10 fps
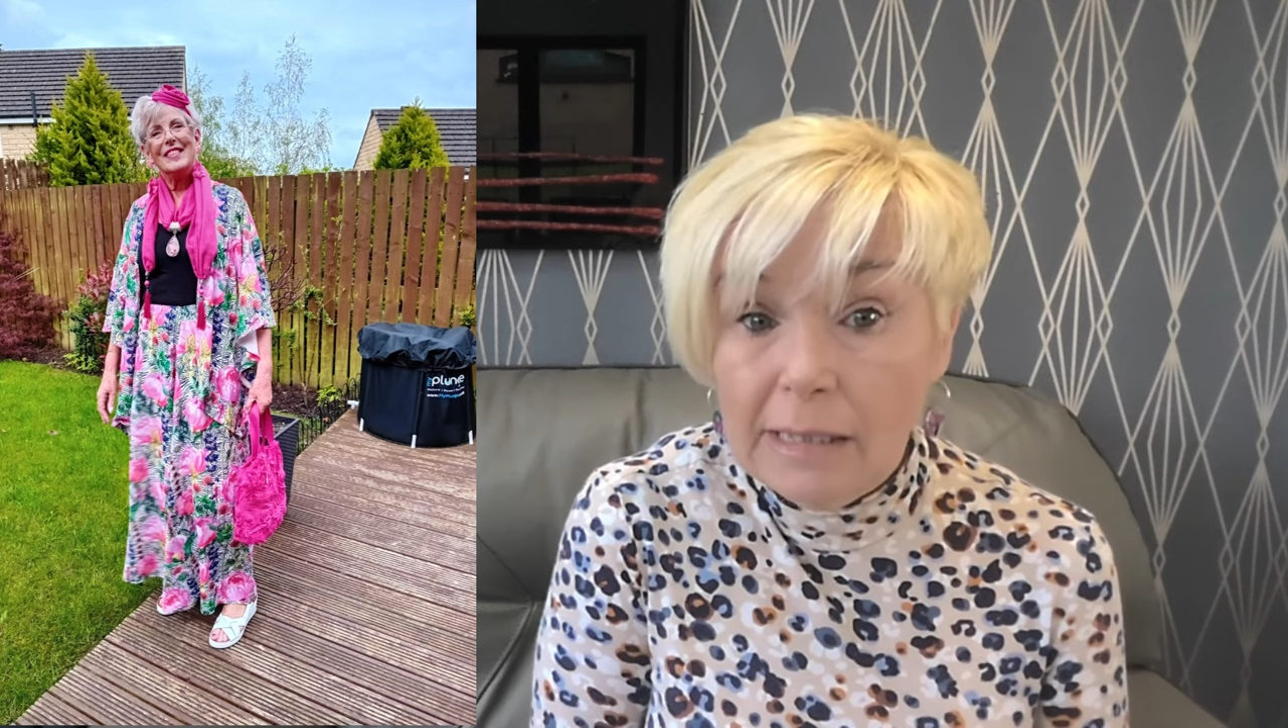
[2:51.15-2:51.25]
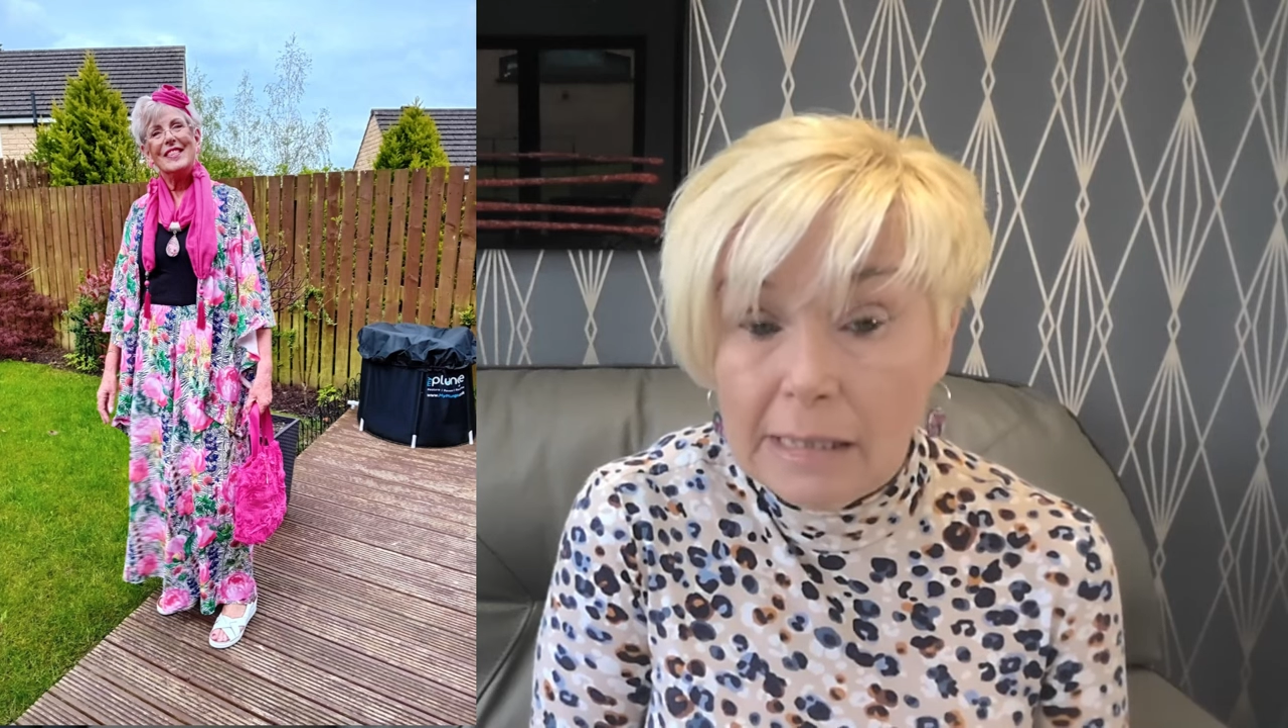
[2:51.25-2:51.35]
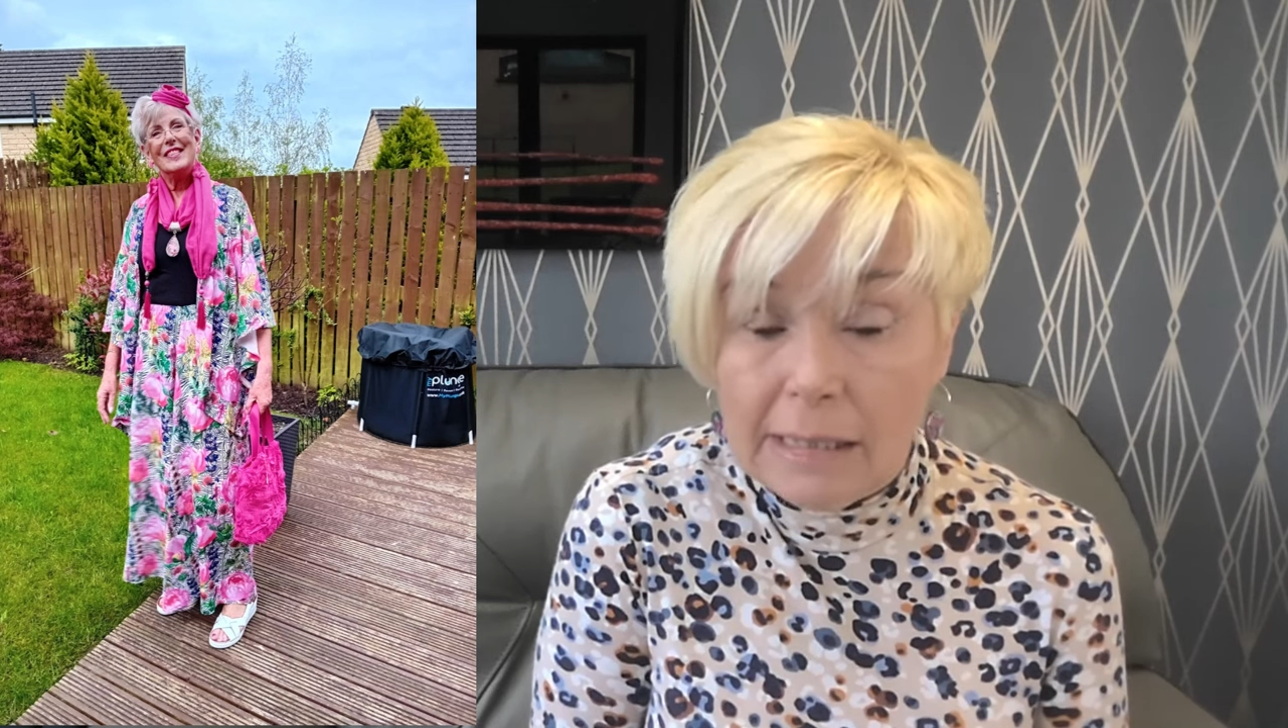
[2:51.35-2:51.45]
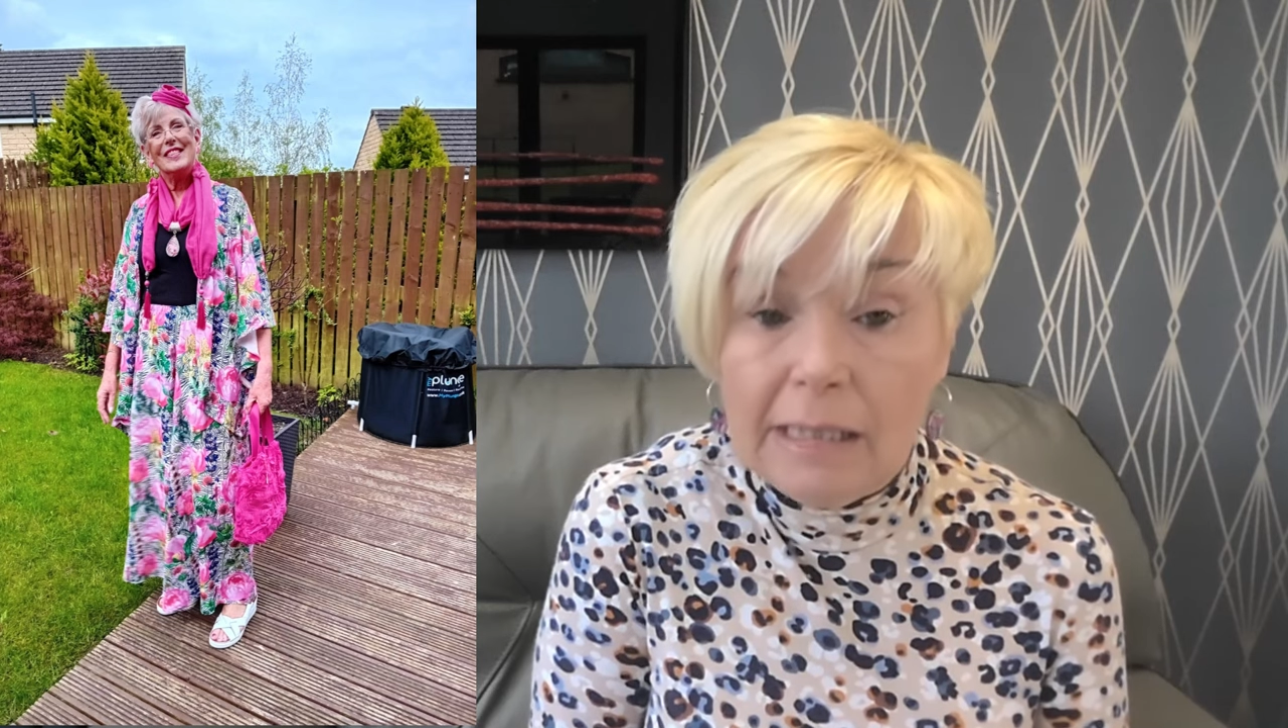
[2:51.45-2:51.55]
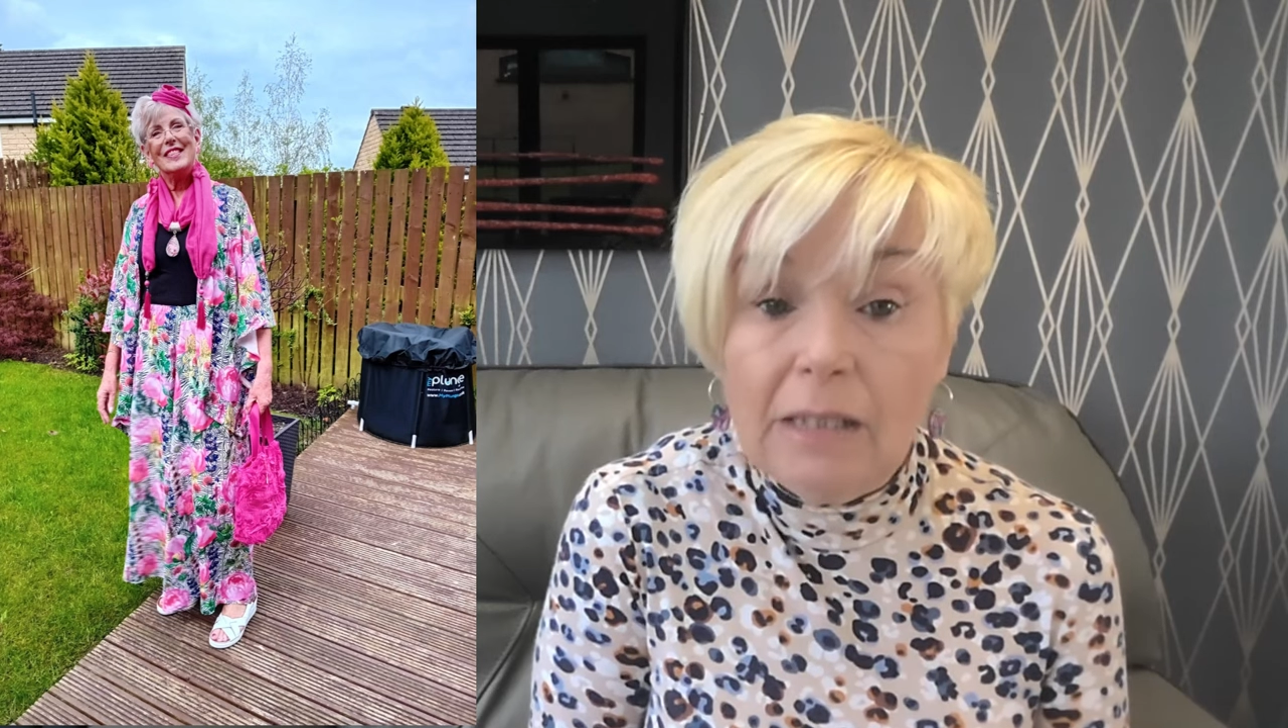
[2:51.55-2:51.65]

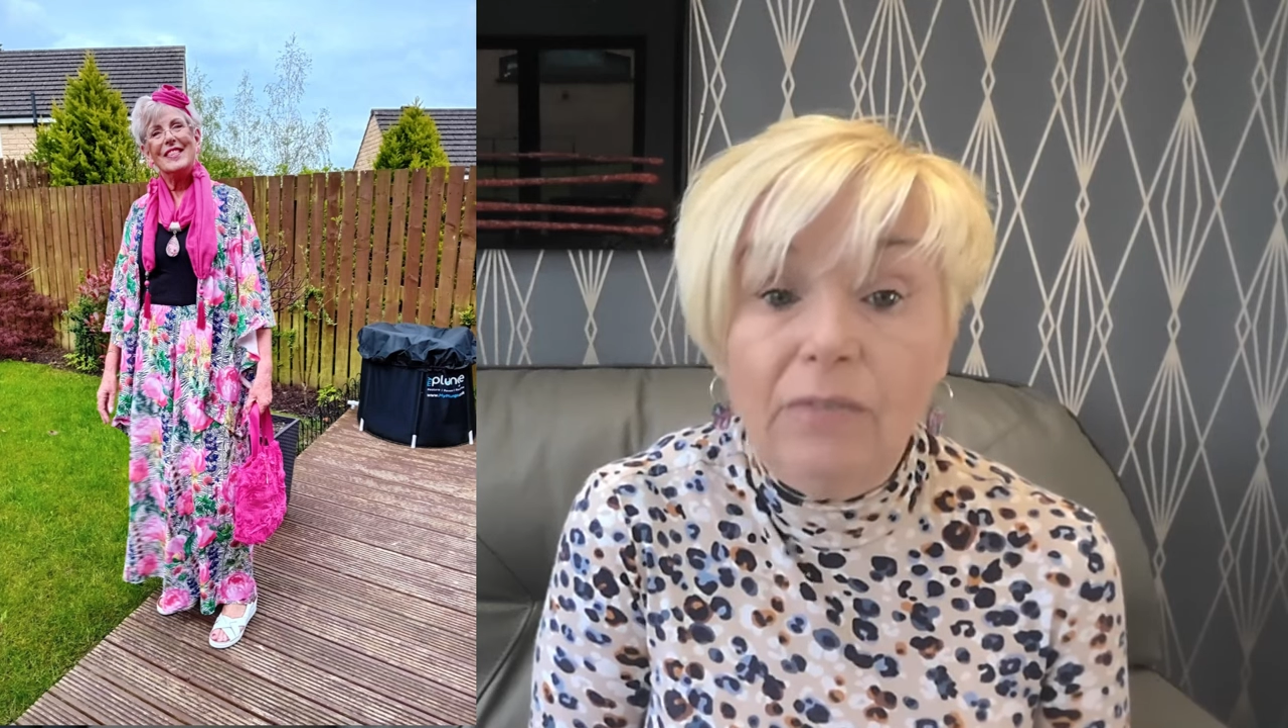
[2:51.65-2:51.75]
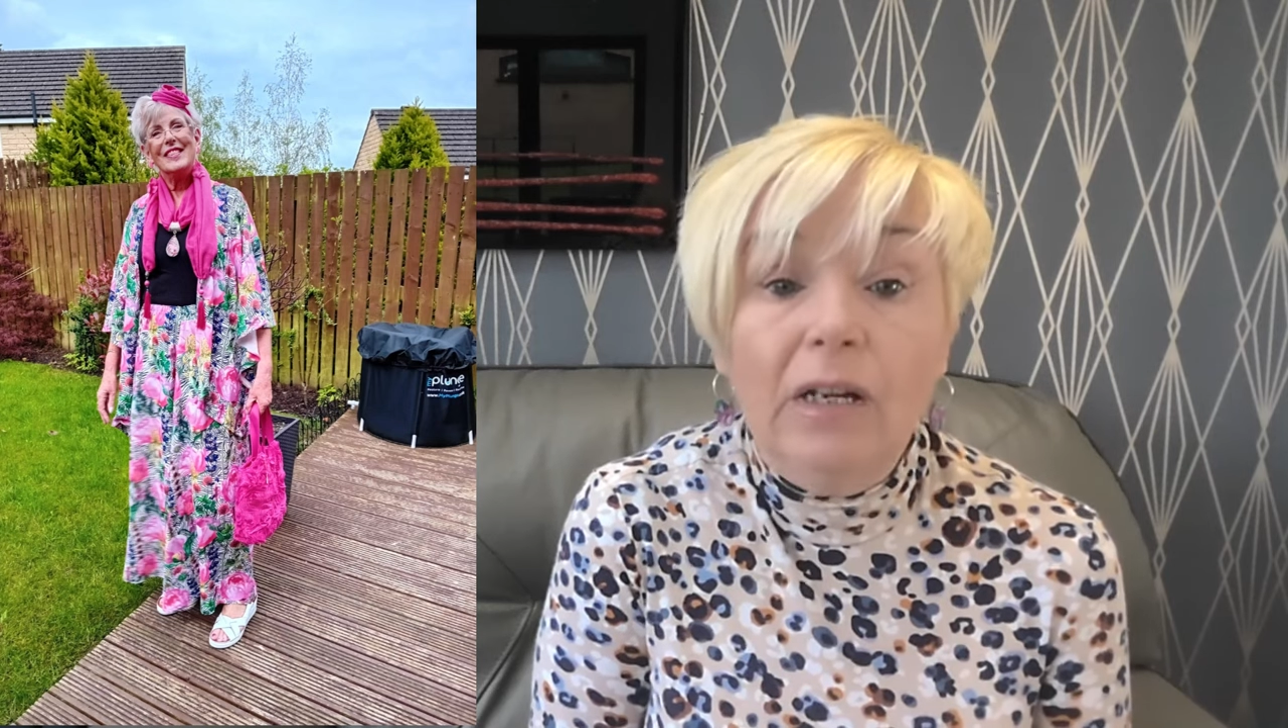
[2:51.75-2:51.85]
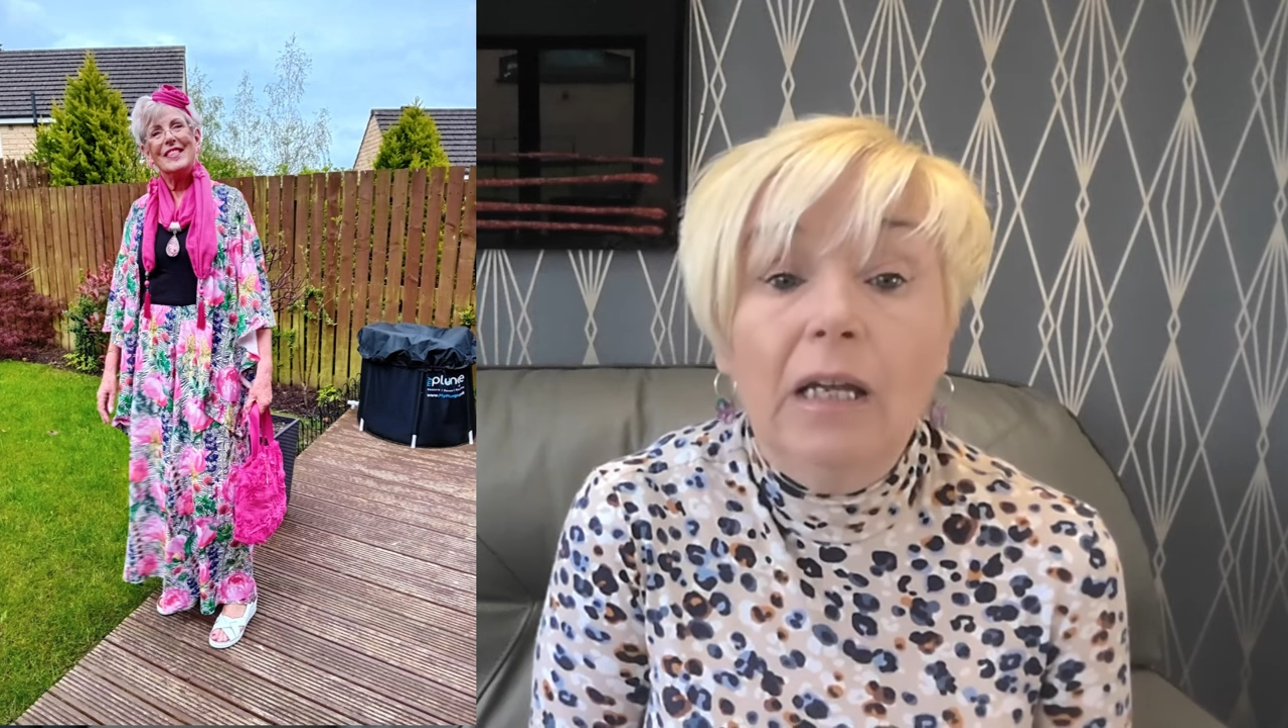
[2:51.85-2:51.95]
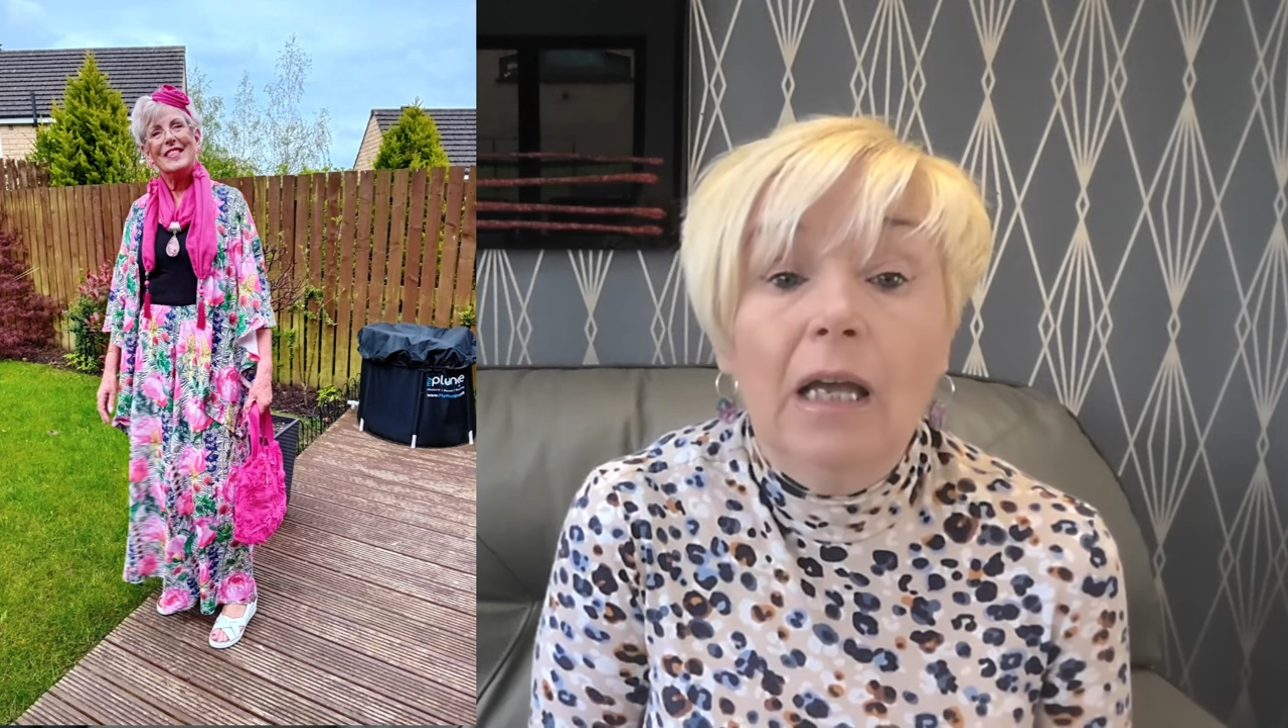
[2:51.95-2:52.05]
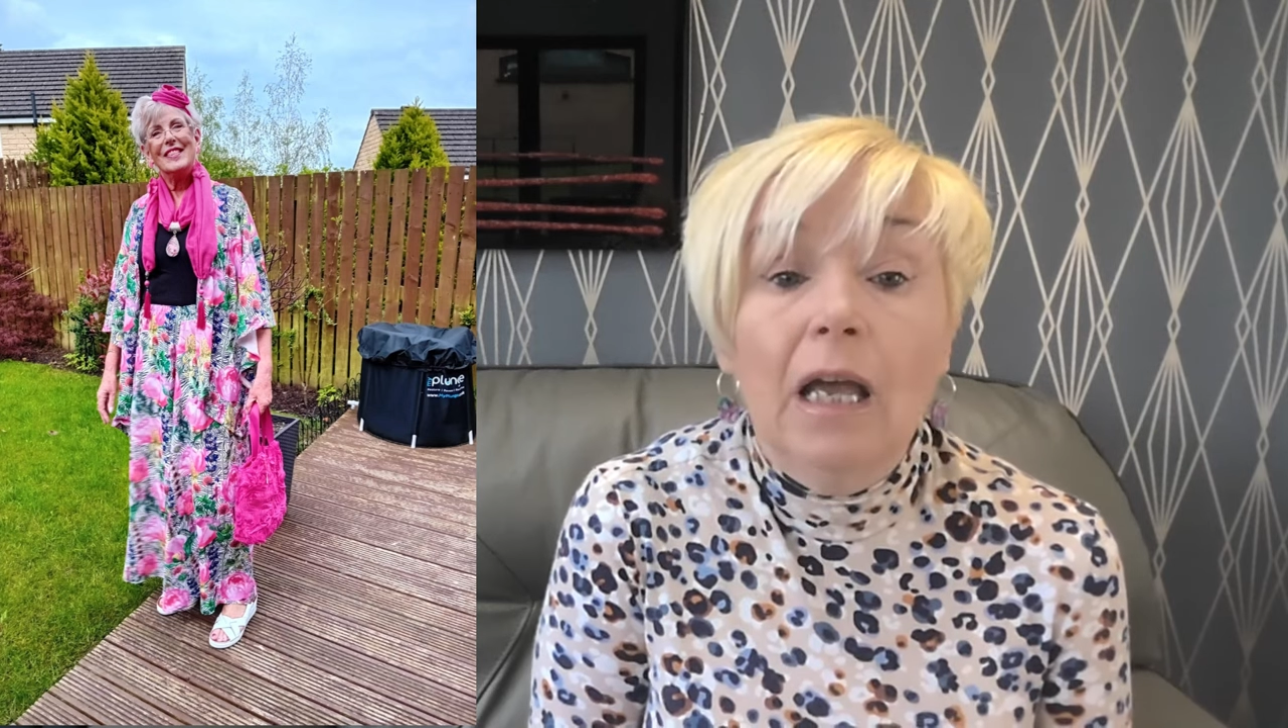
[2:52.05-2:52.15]
sleeve